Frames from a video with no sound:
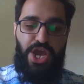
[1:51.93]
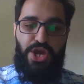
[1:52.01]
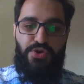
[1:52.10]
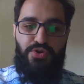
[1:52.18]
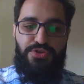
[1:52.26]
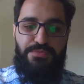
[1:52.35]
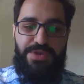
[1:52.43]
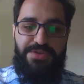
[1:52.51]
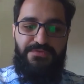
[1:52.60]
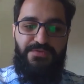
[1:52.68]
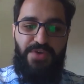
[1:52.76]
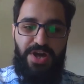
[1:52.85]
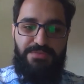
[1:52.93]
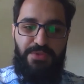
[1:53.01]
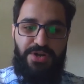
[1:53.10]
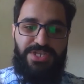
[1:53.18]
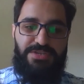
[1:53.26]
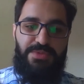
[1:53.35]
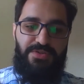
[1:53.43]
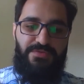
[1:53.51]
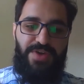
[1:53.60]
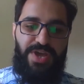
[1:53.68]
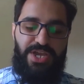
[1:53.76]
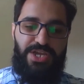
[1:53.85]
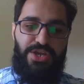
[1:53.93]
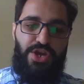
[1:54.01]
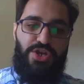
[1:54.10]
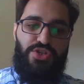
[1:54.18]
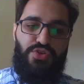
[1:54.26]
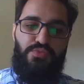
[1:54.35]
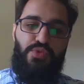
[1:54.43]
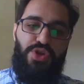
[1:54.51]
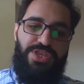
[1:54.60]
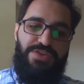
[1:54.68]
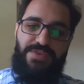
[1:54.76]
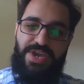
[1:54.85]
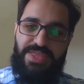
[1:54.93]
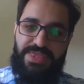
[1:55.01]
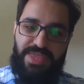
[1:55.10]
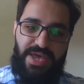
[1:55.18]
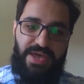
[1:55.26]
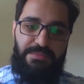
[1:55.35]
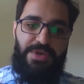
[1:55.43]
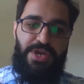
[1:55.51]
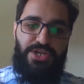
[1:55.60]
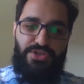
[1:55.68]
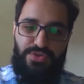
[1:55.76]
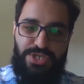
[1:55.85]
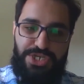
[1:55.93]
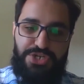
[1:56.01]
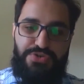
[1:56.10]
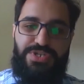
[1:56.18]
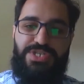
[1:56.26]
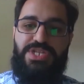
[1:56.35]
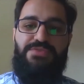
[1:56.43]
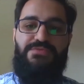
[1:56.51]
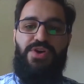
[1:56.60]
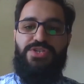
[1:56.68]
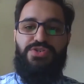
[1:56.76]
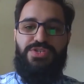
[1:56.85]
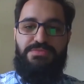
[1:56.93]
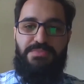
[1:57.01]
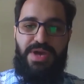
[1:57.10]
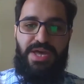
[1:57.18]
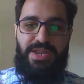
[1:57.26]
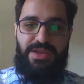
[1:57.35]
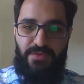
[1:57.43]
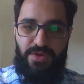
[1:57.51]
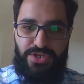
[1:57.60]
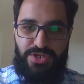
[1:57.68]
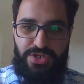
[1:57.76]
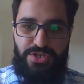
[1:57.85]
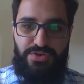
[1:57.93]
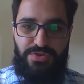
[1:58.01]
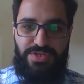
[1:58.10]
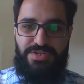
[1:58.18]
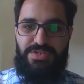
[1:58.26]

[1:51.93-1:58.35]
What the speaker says: could be one possible way to motivate them to decrease their water demand and water use.